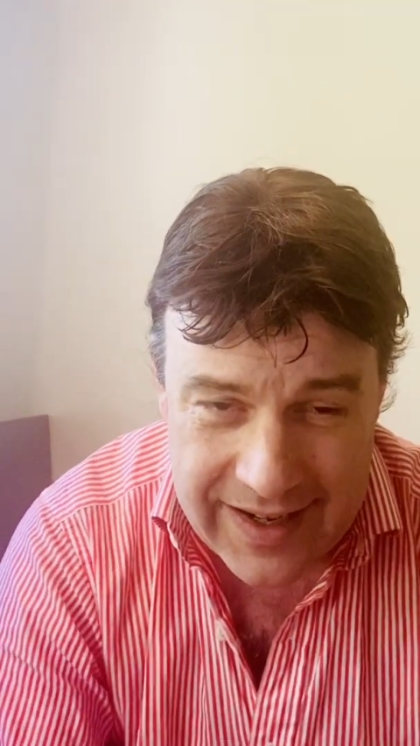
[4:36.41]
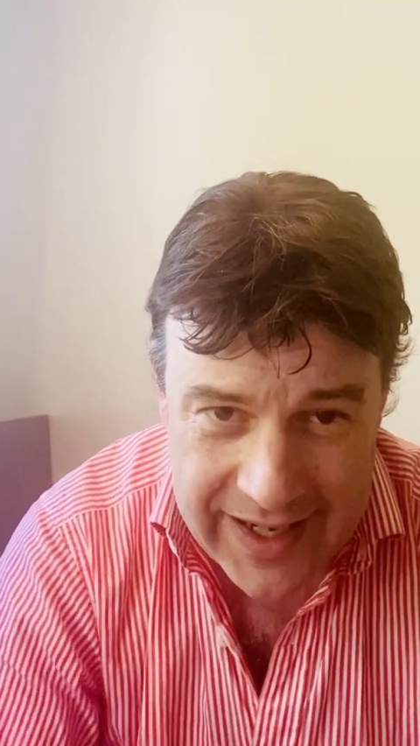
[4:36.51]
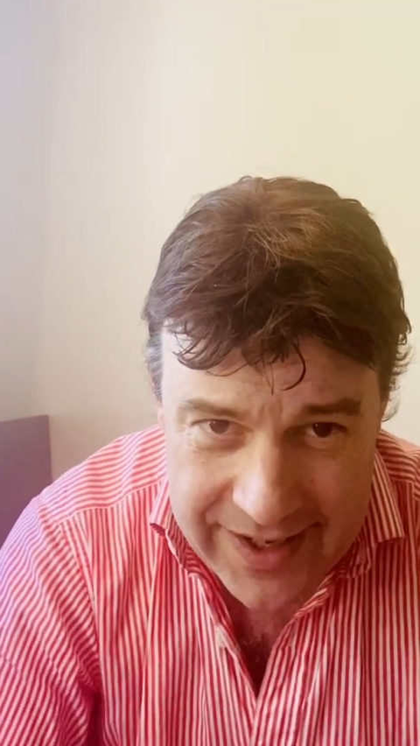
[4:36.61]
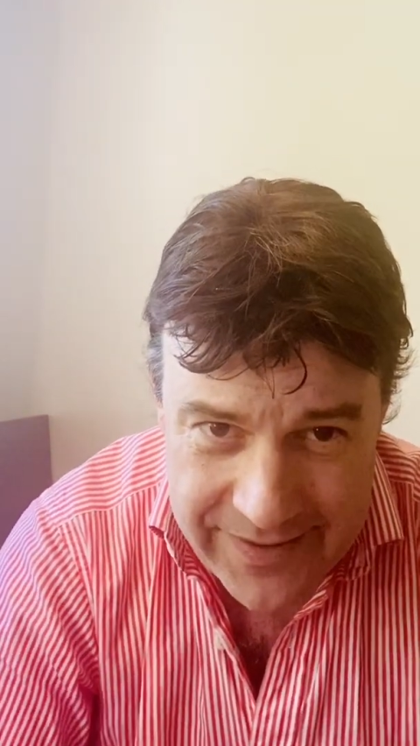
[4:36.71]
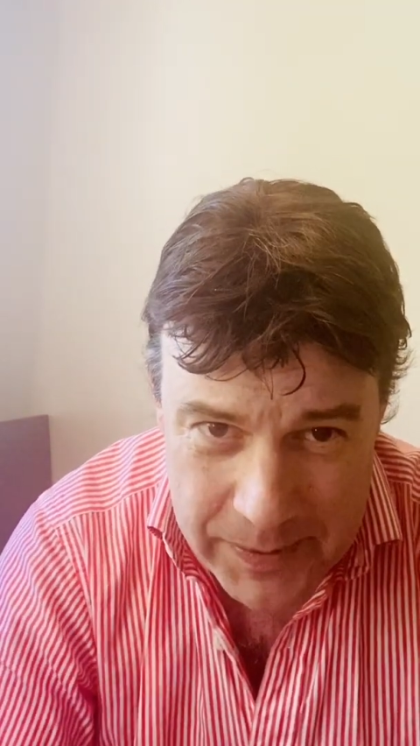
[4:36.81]

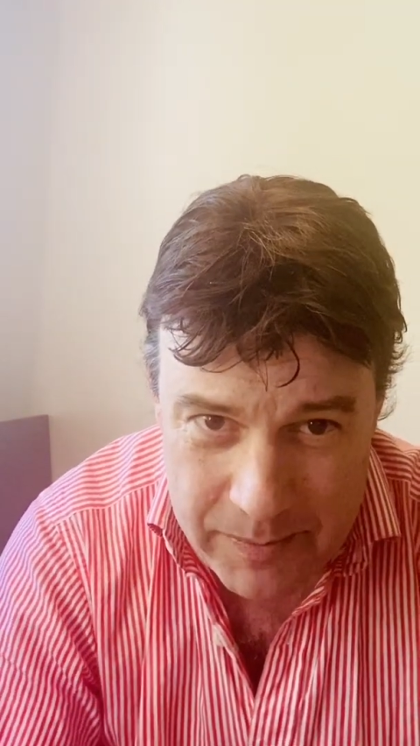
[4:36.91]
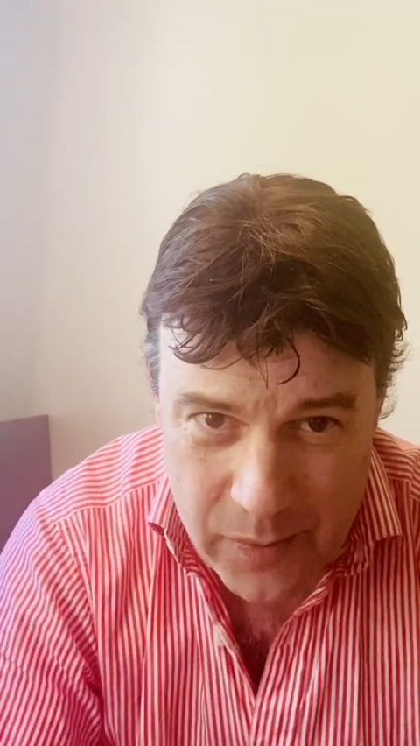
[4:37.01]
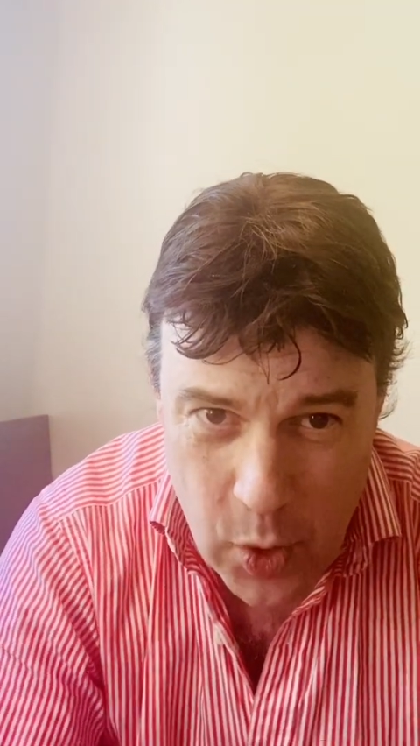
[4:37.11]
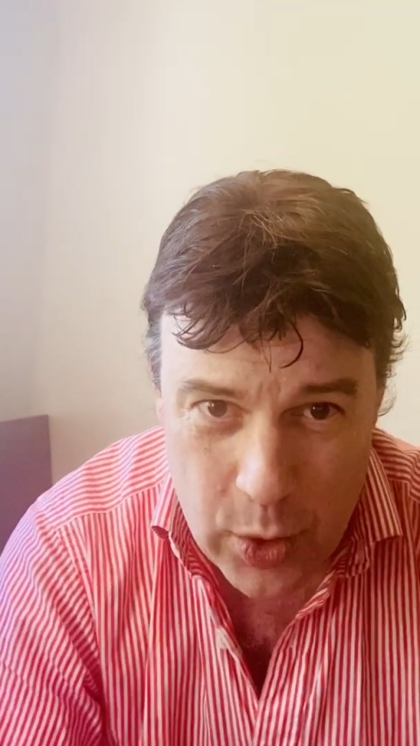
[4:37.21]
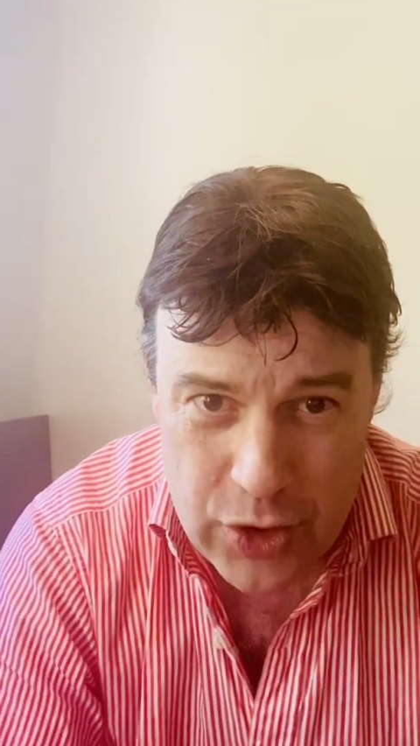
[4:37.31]
I felt
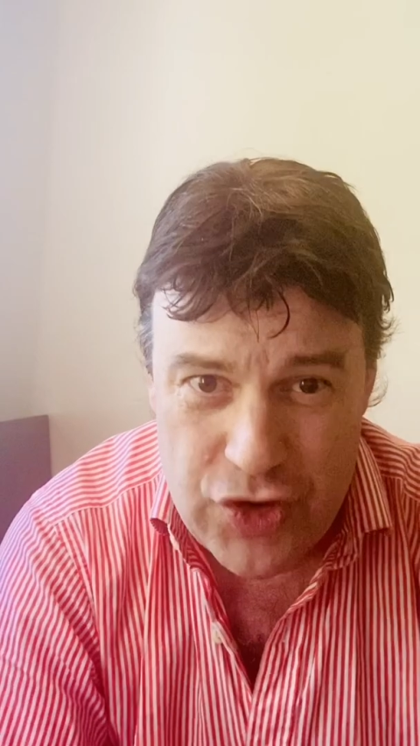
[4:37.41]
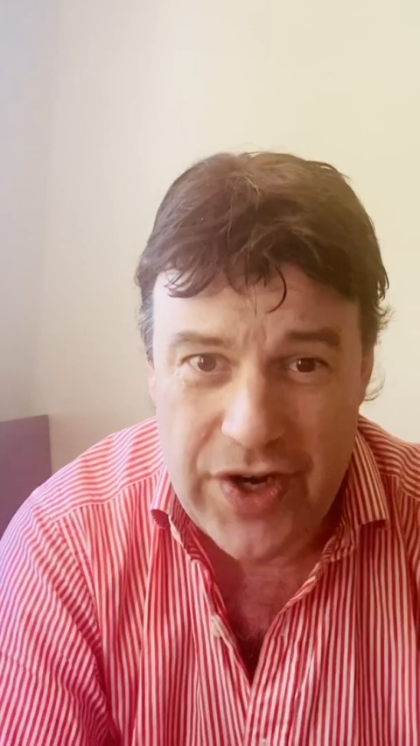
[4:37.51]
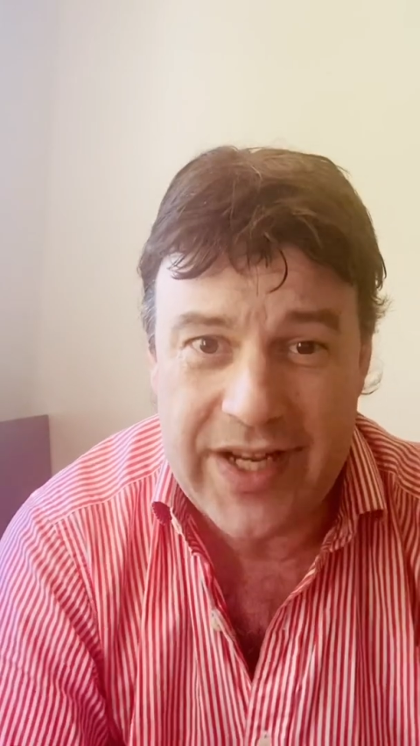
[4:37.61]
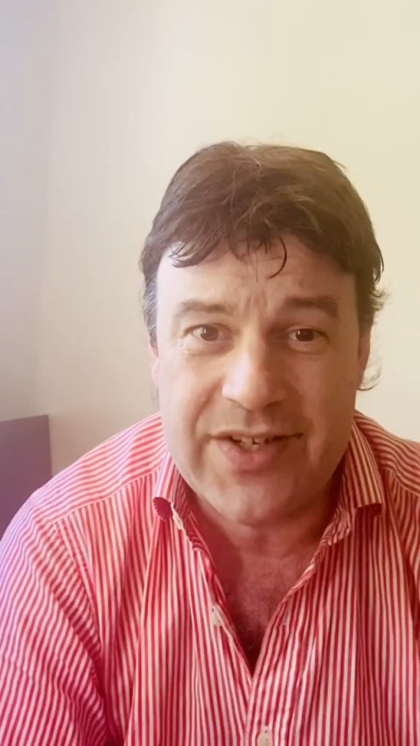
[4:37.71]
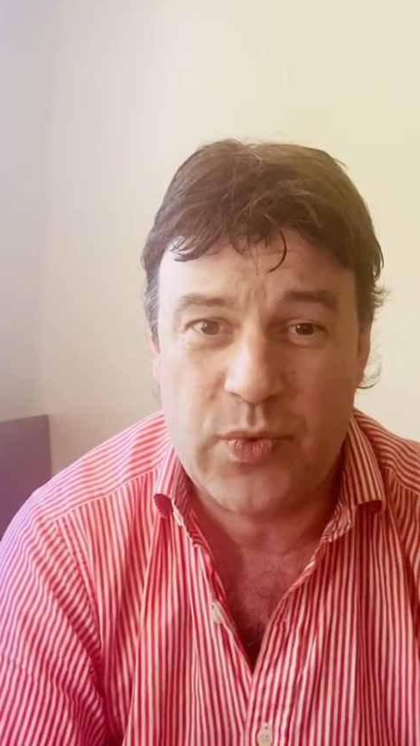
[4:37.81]

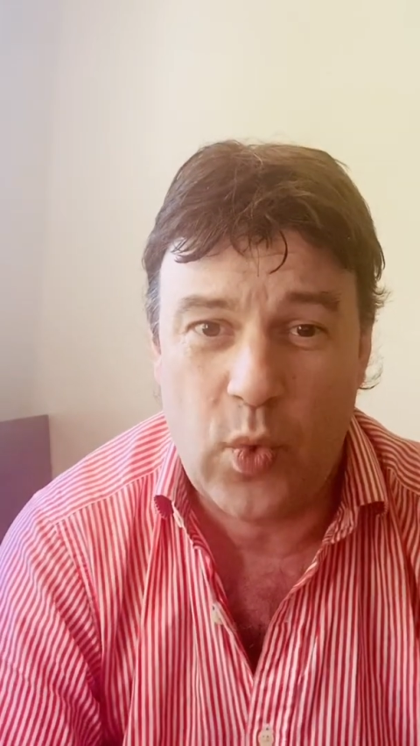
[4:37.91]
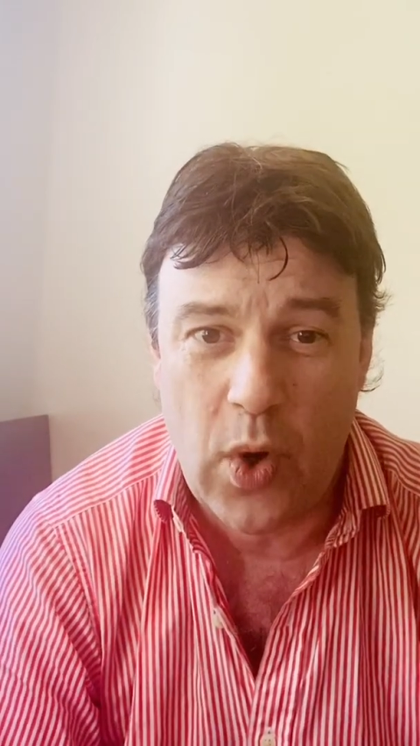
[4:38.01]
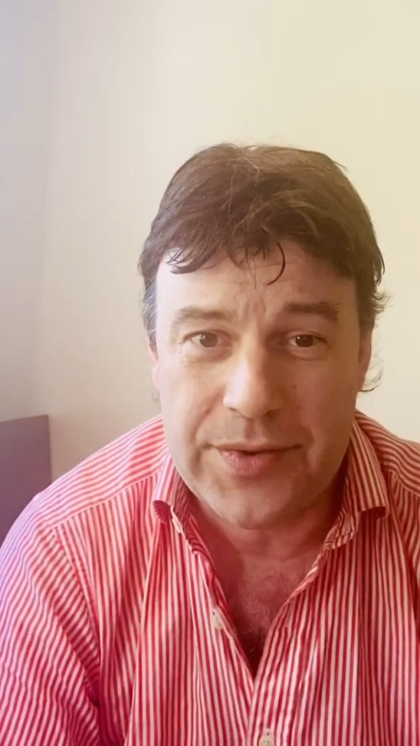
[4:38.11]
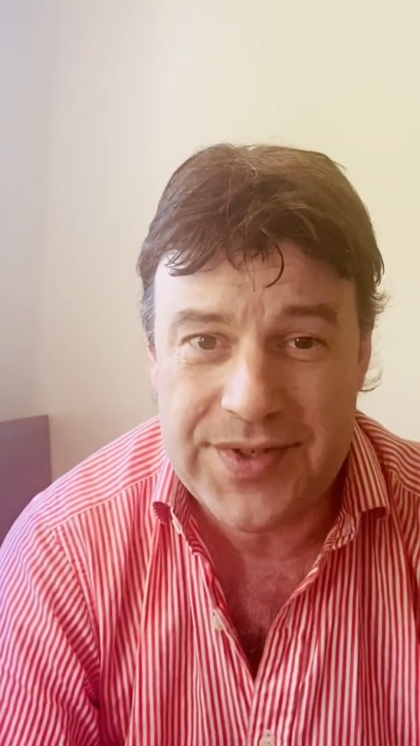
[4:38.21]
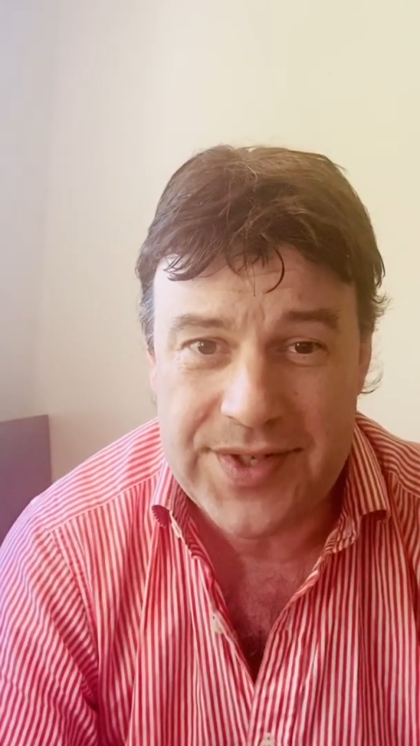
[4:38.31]
Portrait
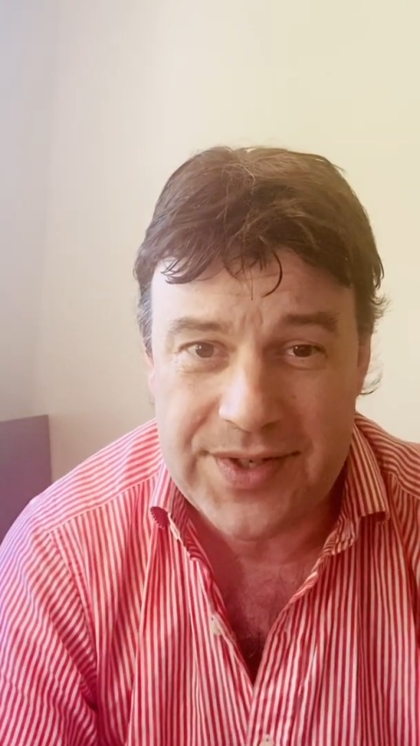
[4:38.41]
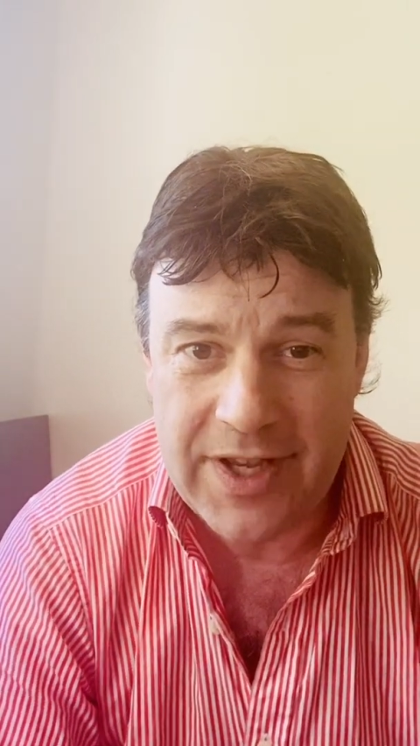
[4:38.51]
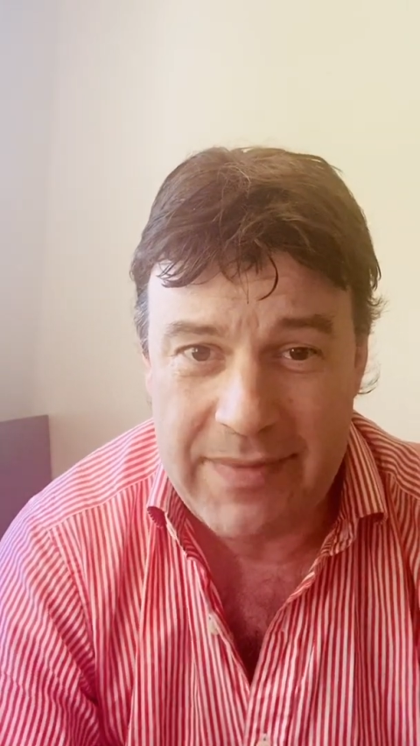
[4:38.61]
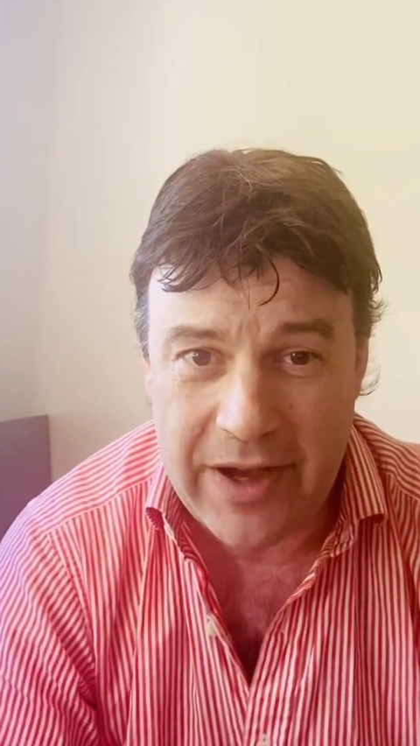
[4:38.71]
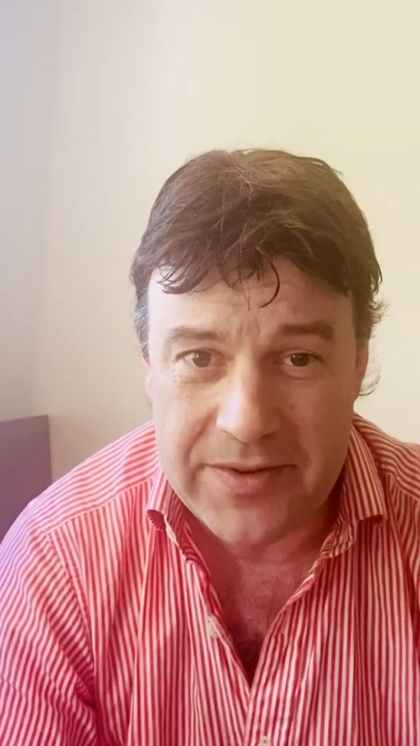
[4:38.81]
was
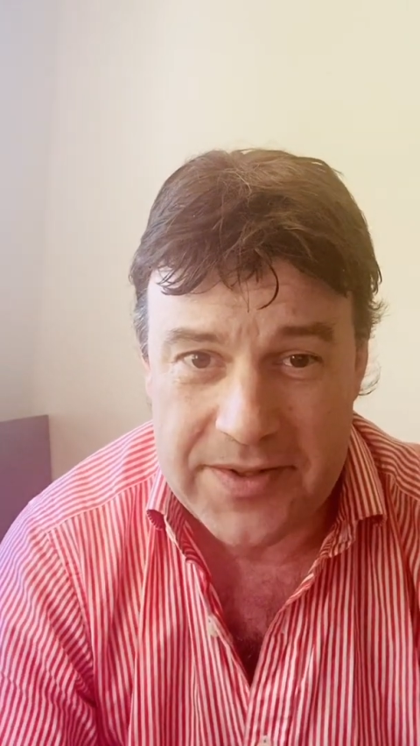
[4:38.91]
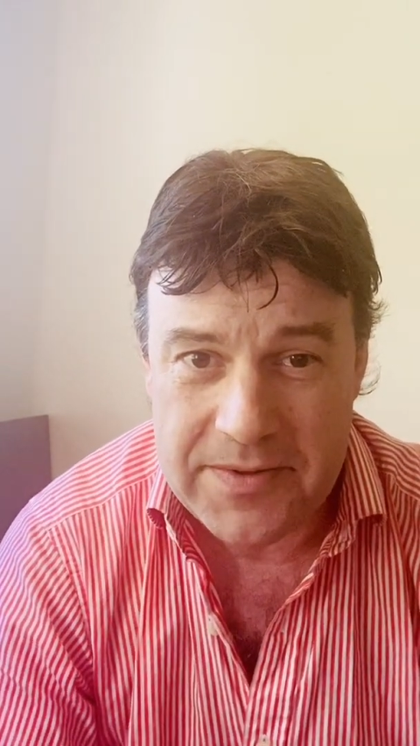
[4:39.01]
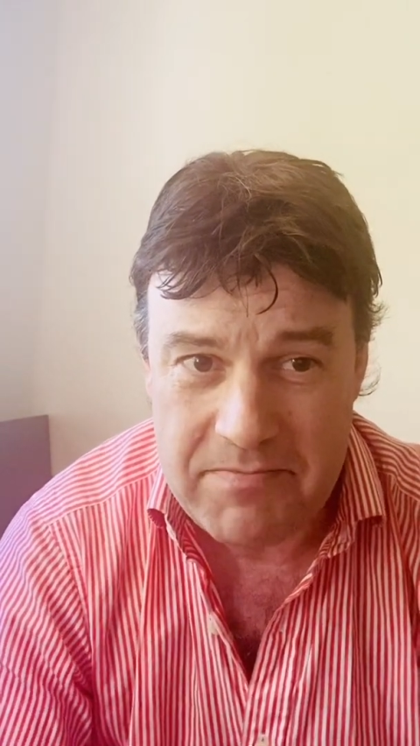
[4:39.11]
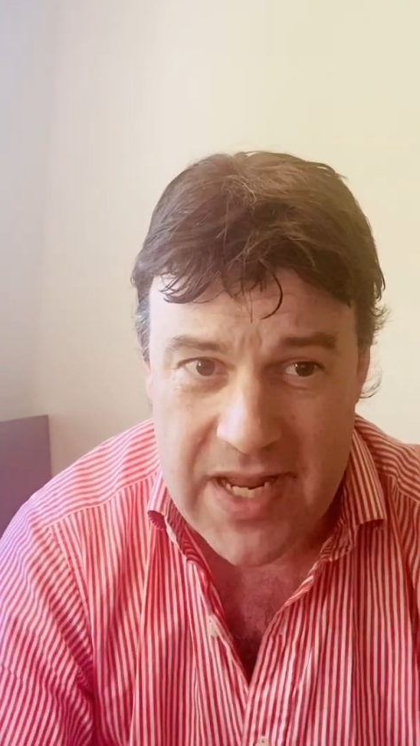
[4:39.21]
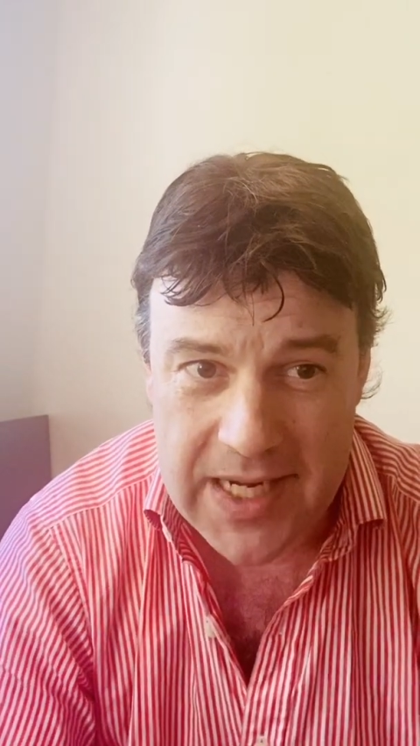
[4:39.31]
about
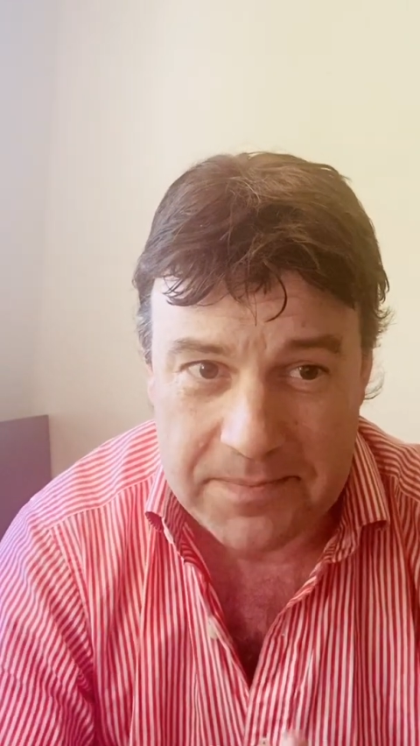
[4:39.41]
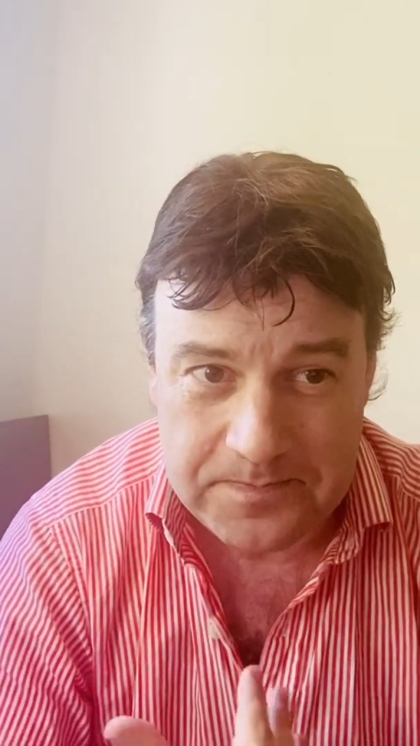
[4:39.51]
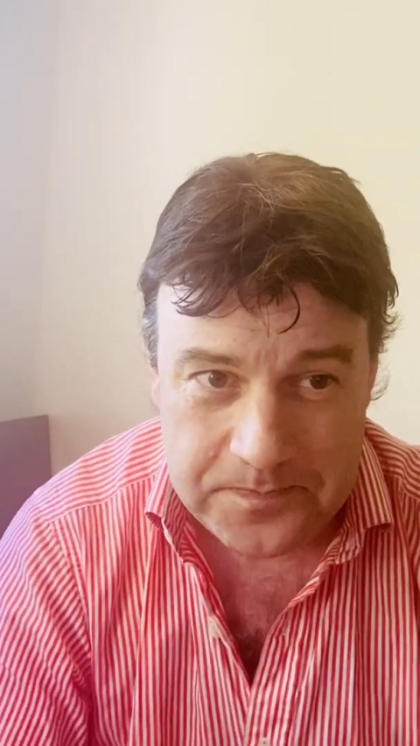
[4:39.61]
me.